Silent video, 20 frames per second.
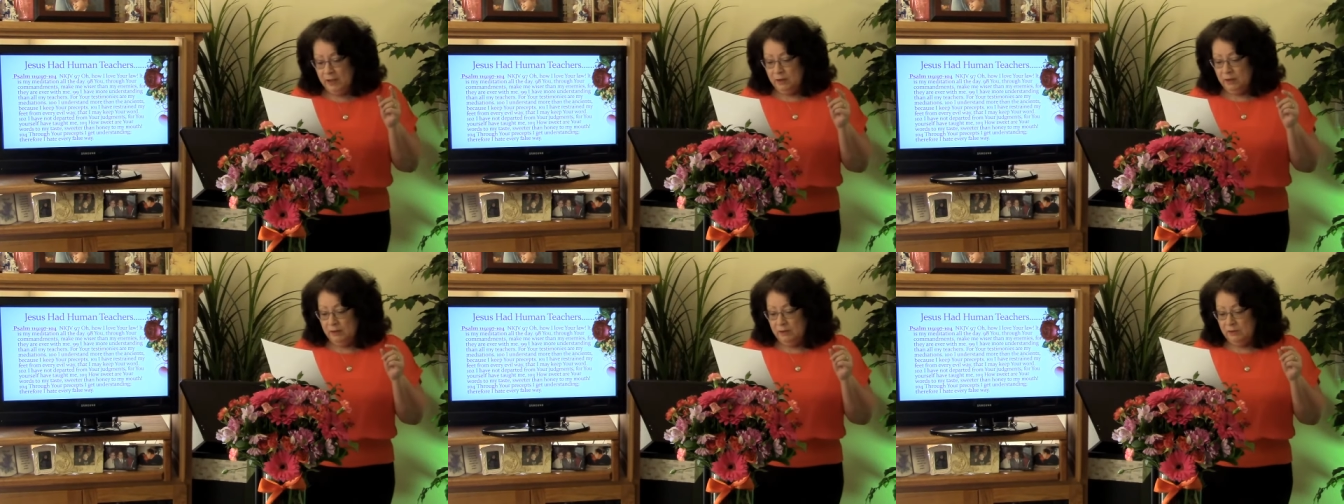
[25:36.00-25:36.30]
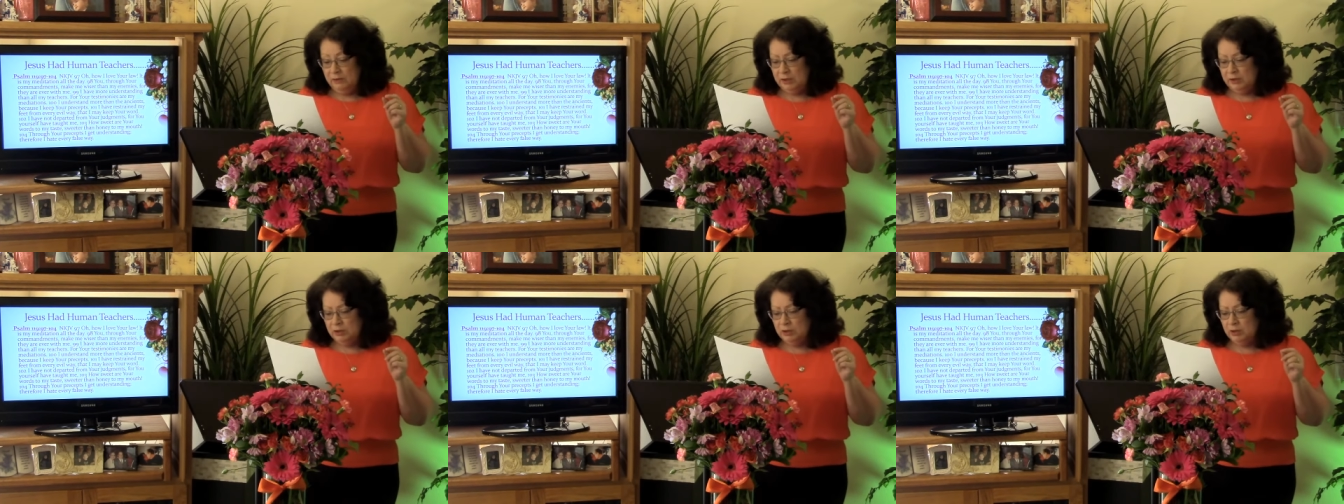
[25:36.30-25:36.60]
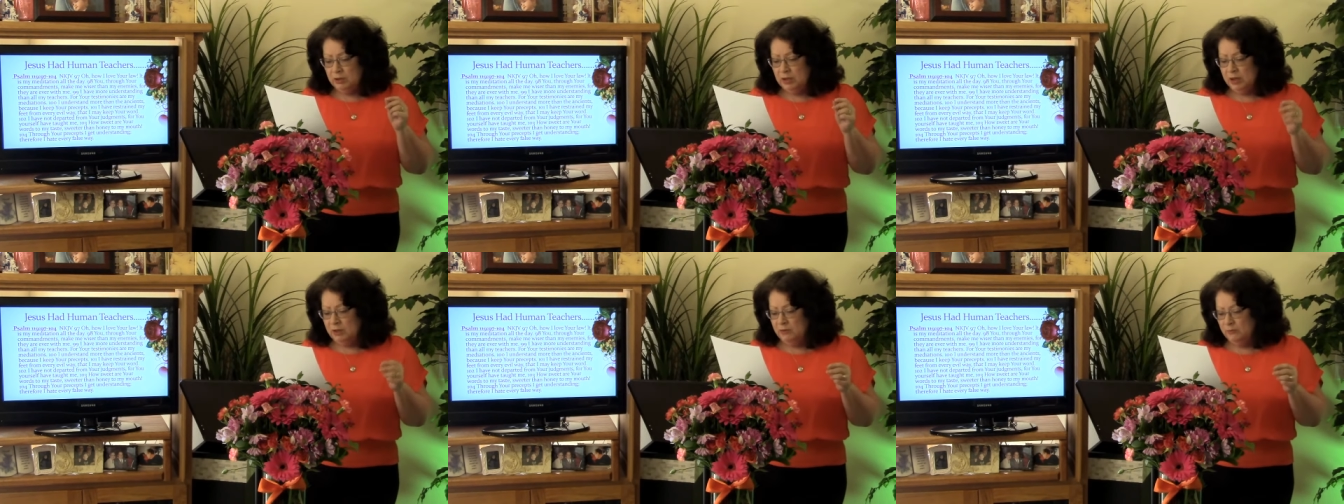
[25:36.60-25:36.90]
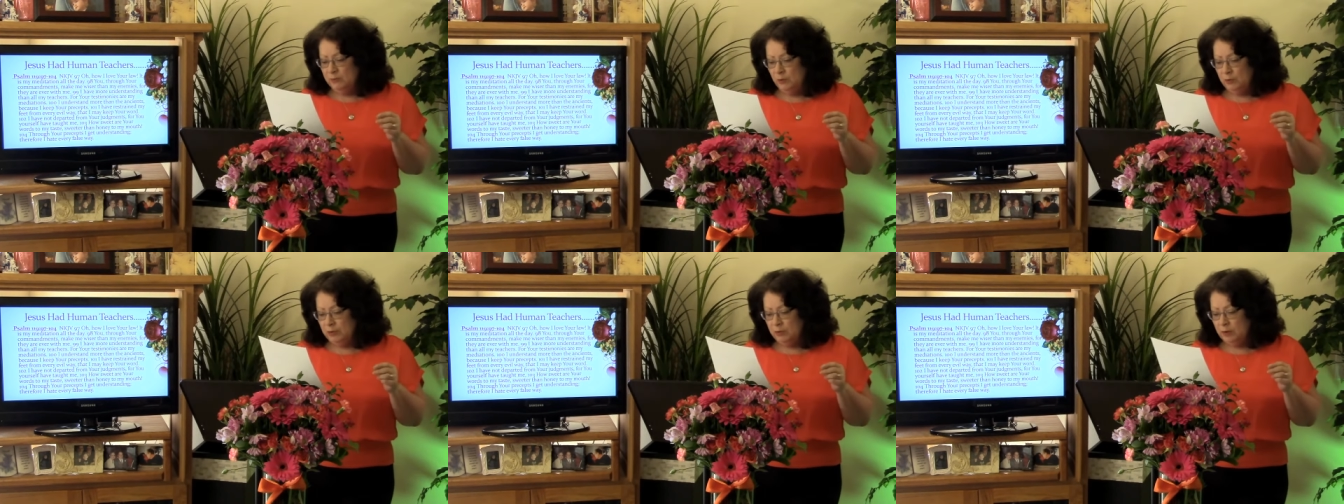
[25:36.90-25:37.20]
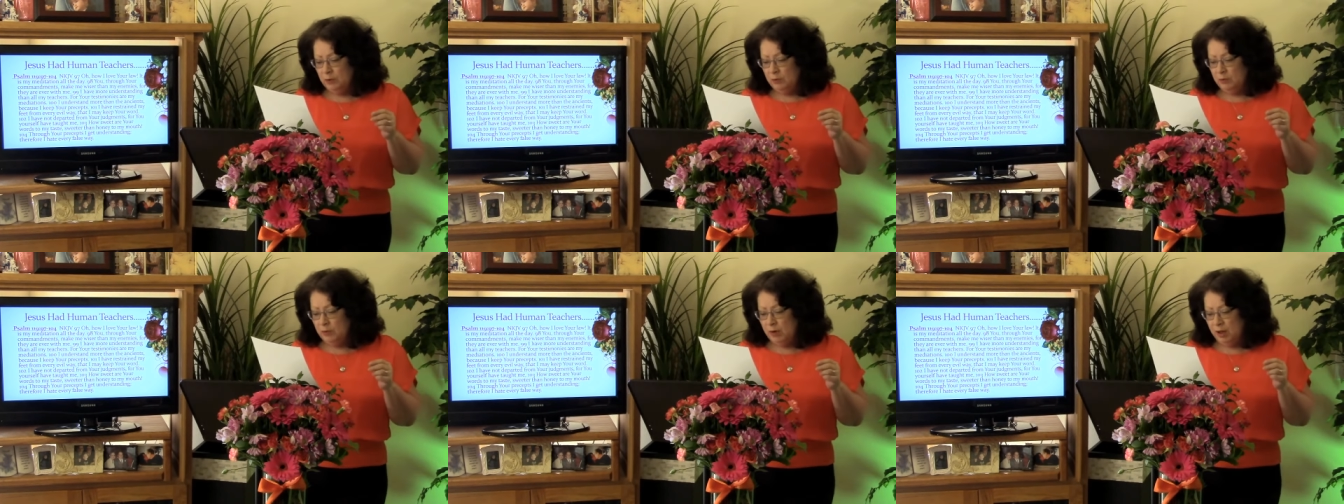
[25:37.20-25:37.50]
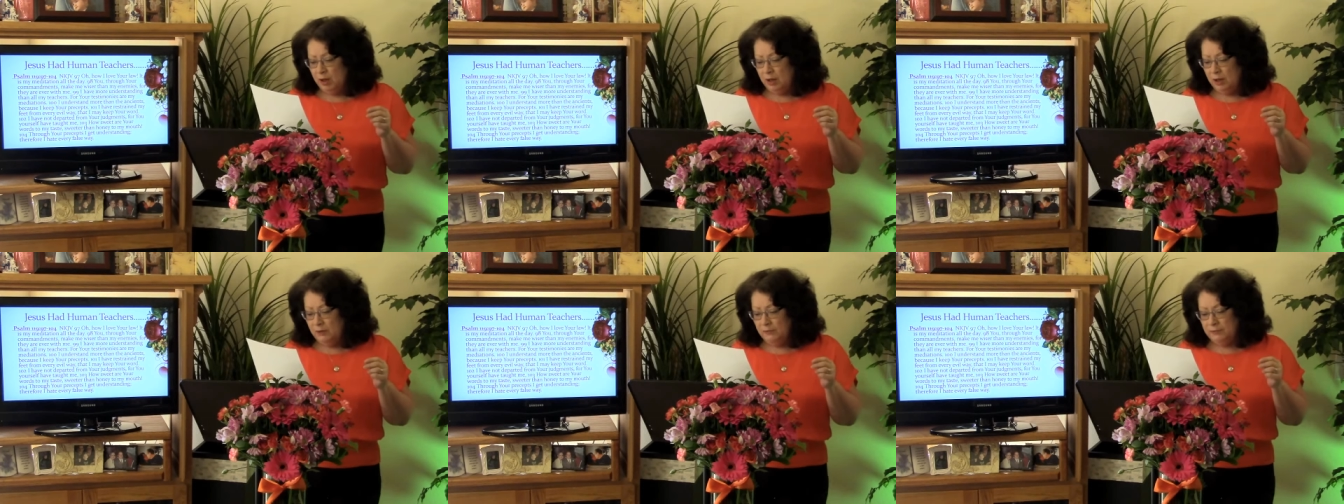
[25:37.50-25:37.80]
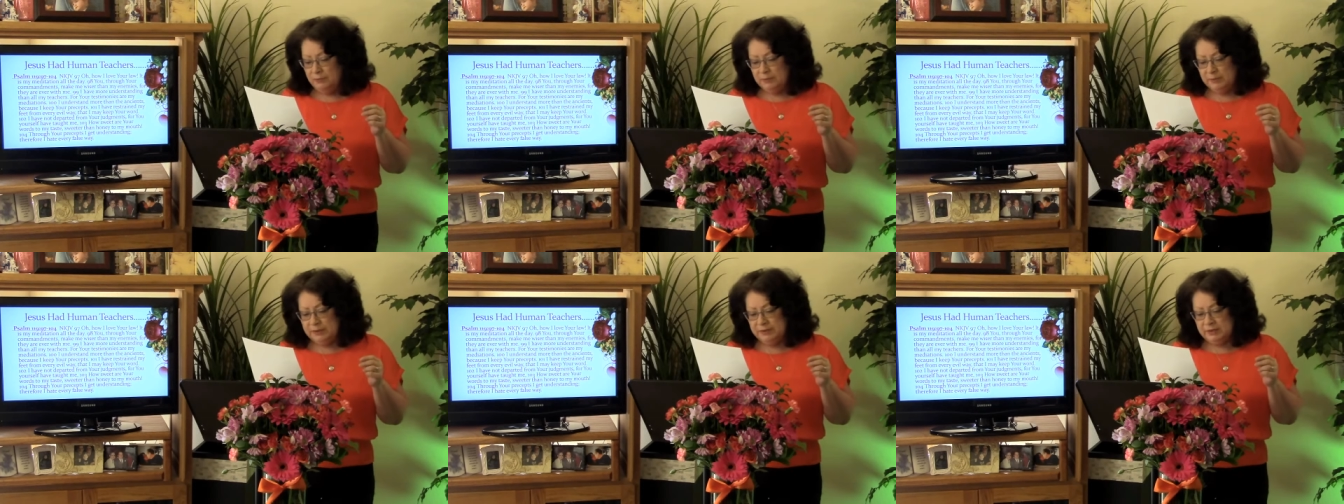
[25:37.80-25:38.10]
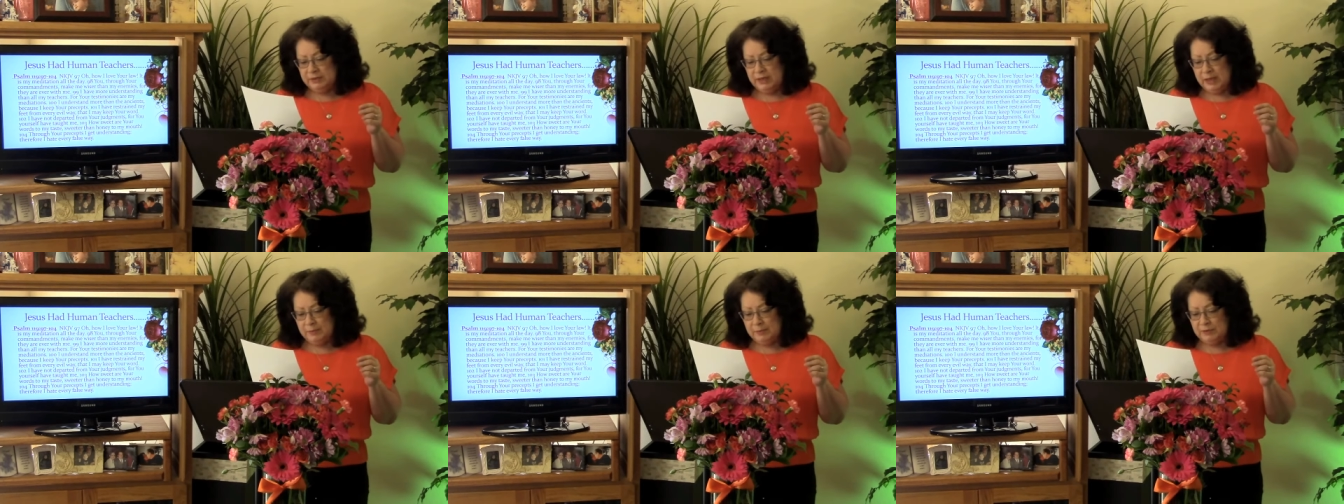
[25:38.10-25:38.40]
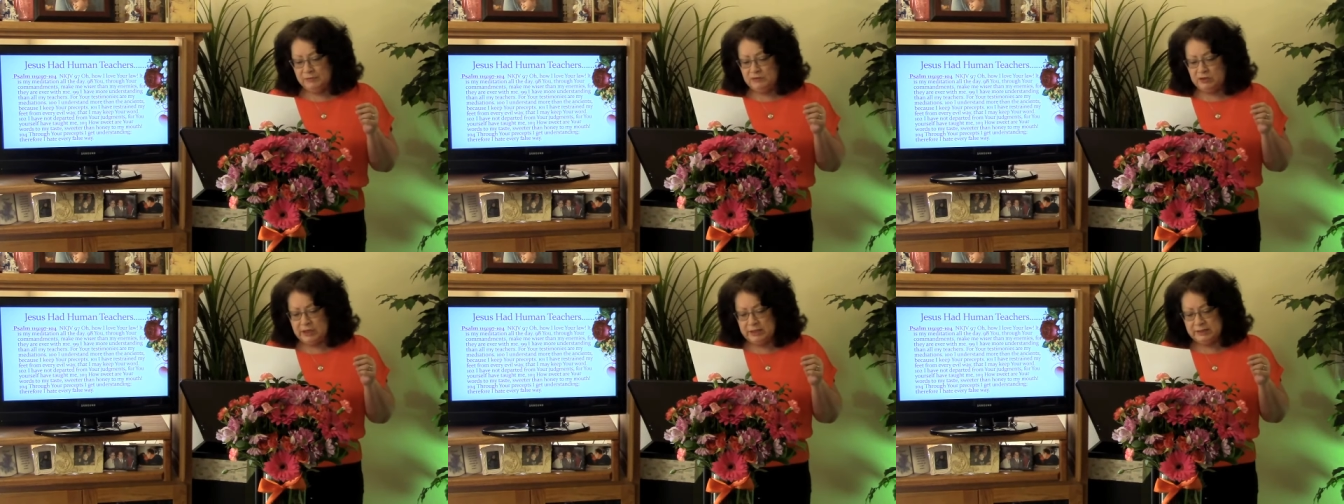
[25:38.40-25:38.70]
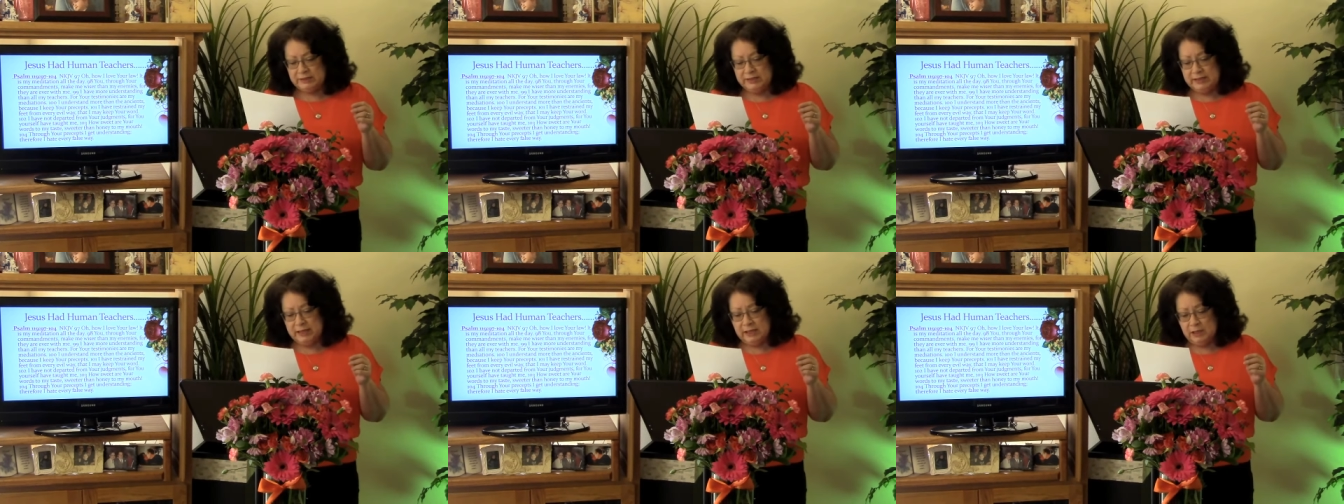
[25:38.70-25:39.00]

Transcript: There shall come forth a rod from the stem of Jesse,